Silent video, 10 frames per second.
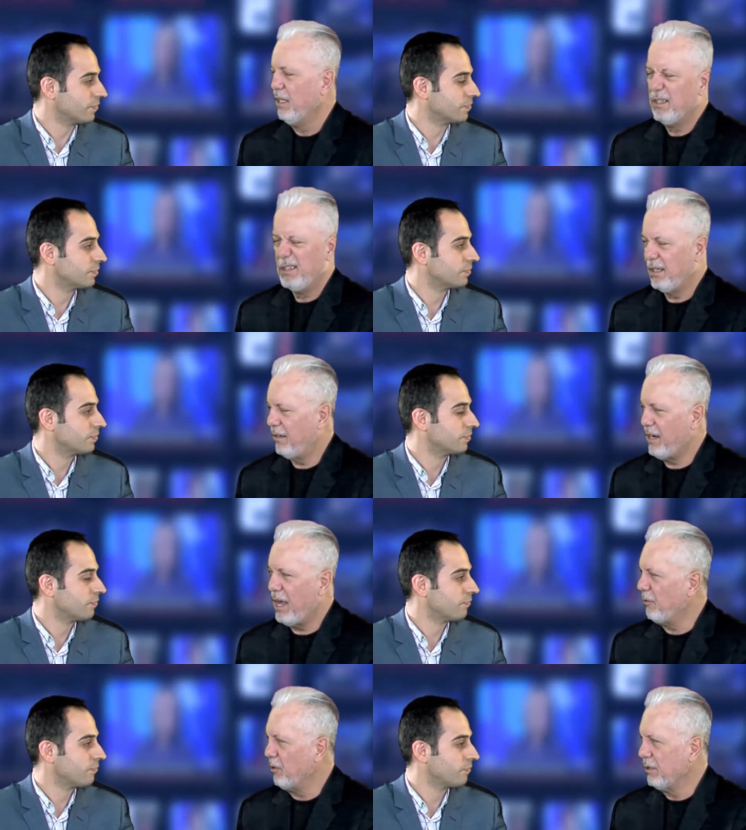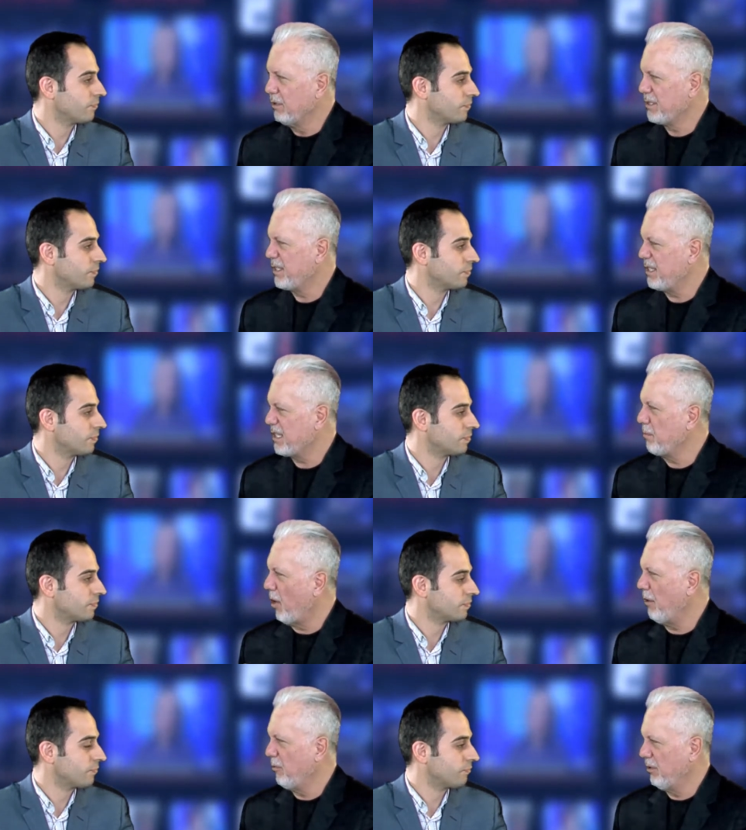Speaker 1: there are no rules, they're just
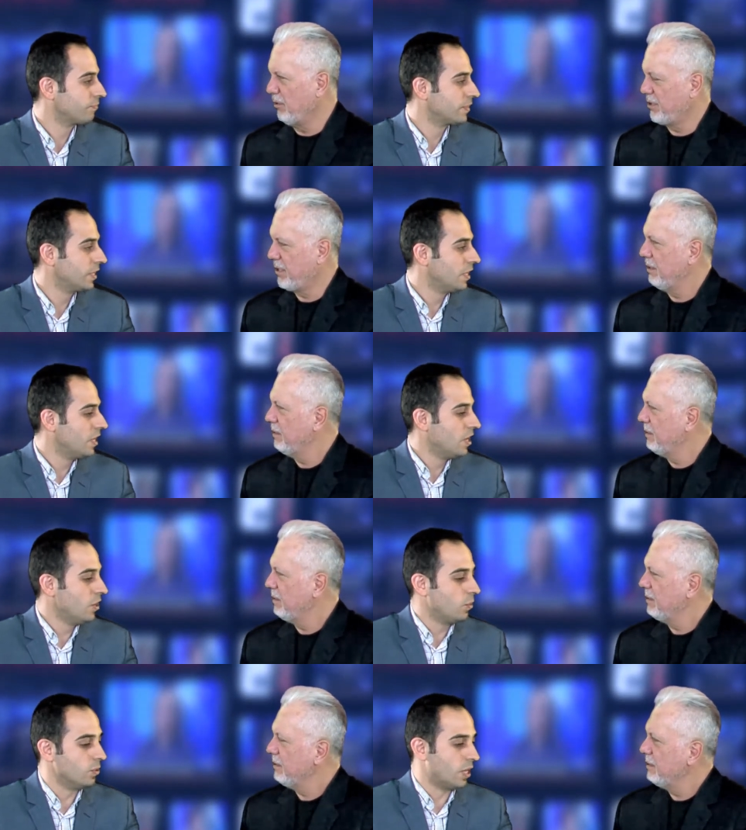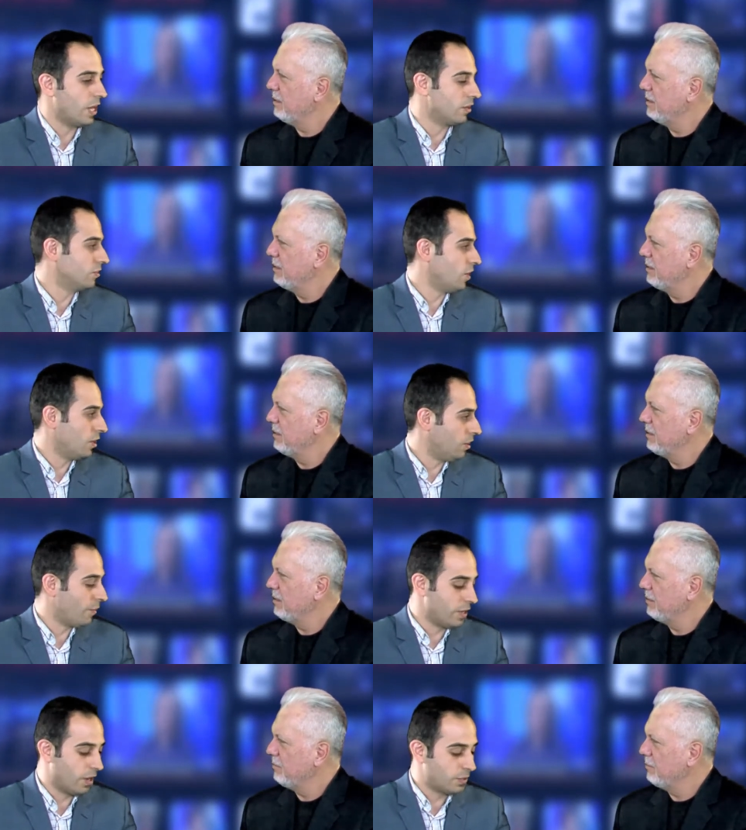my
Speaker 2: rules? Well, look, I don't know
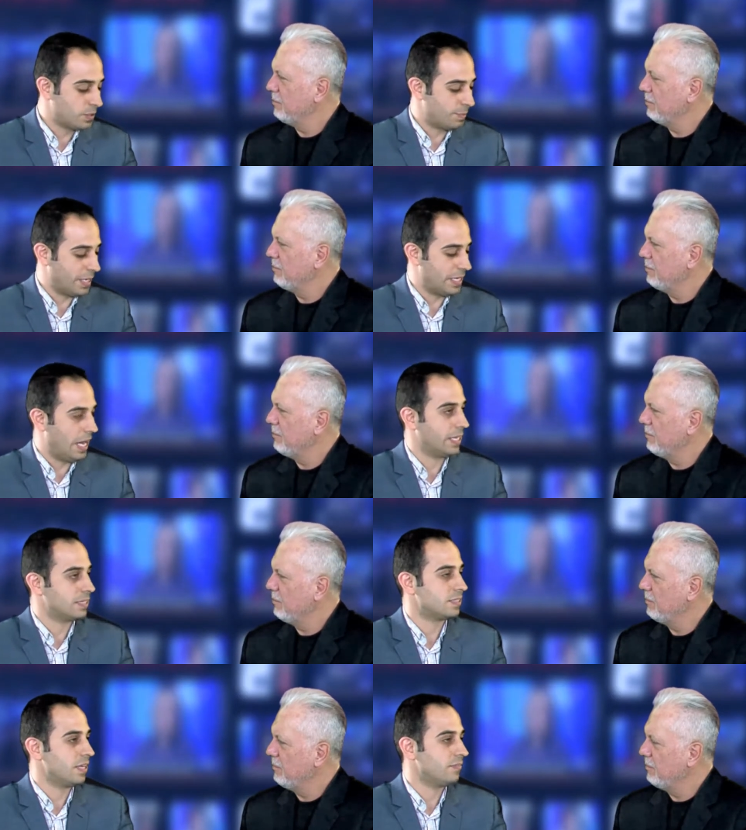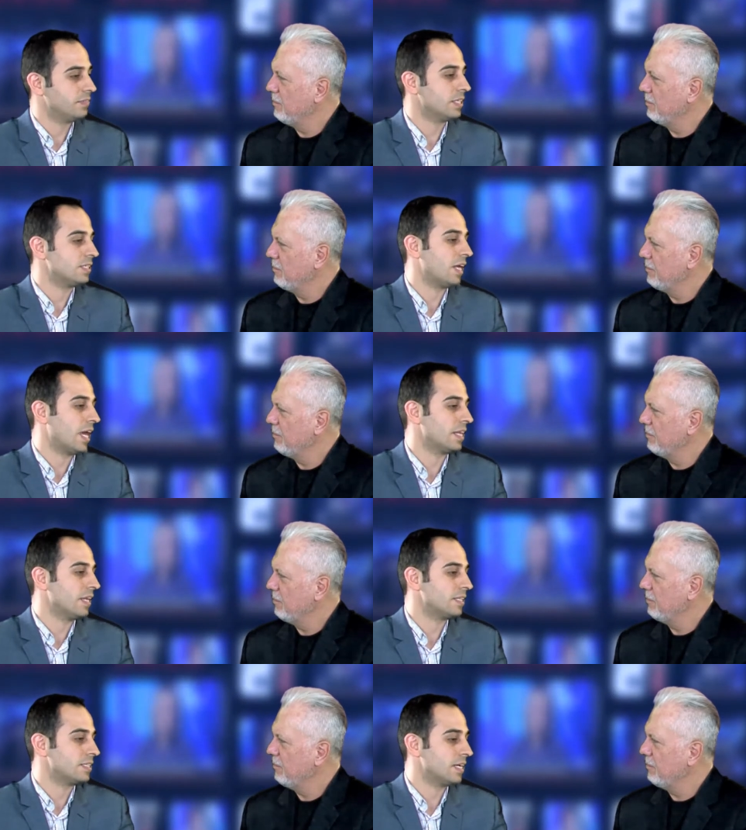Laurie Oakes, but I can definitely say
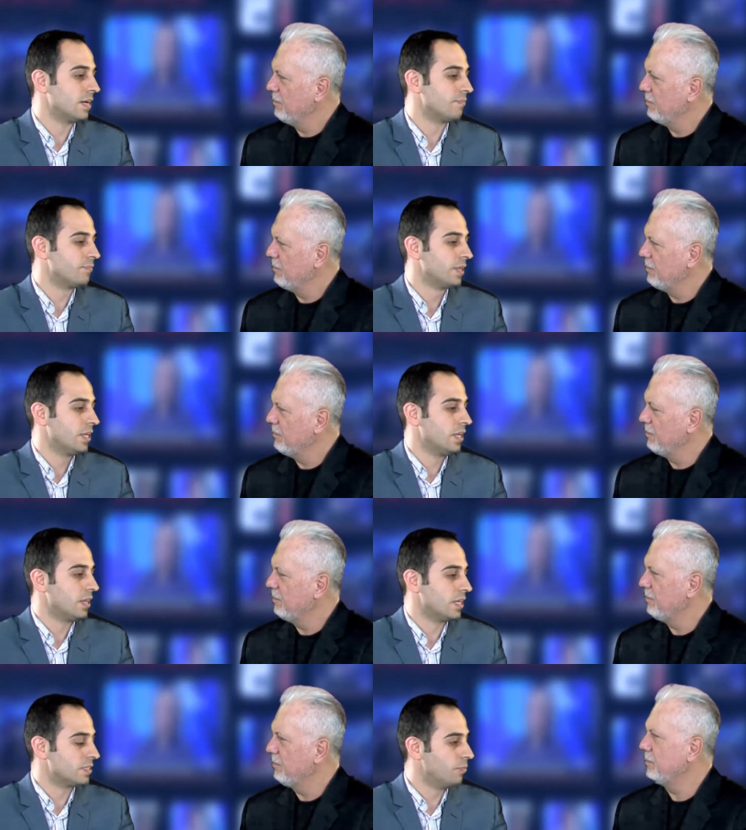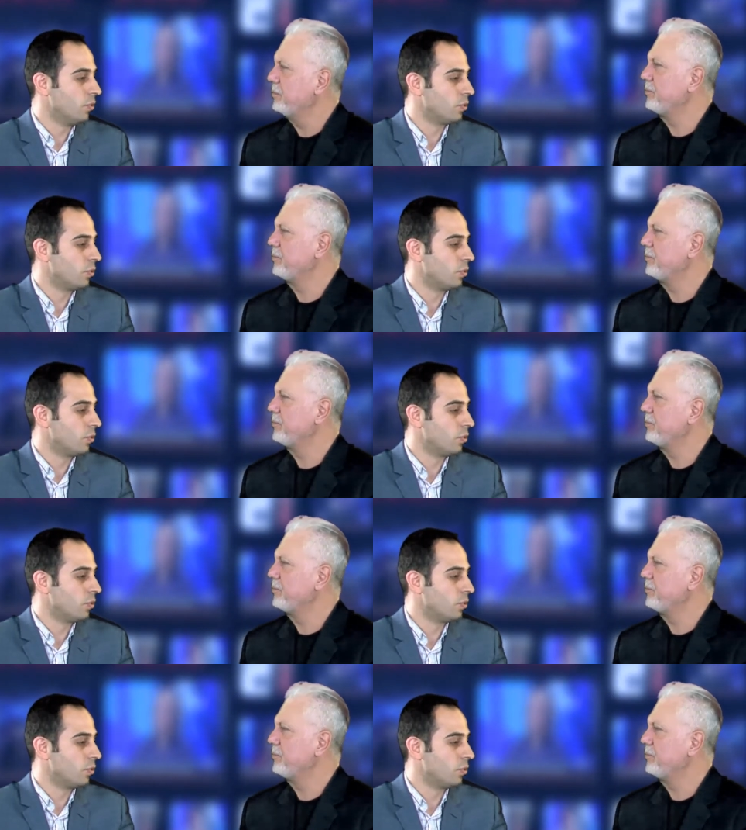that um, there's more